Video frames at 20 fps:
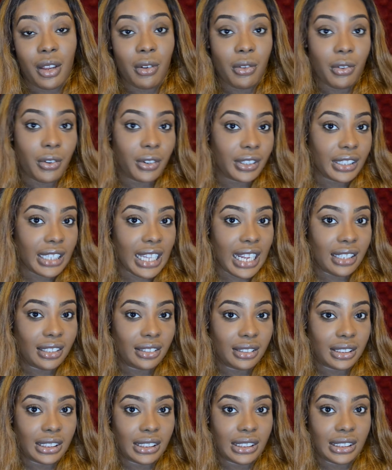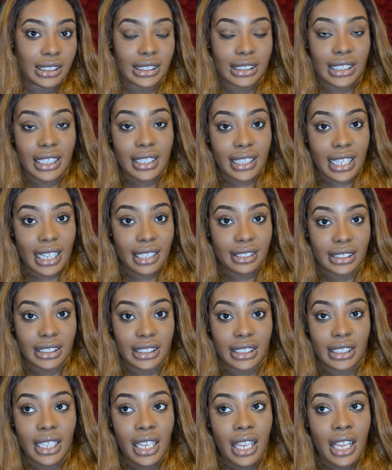$4,000 to $10,000.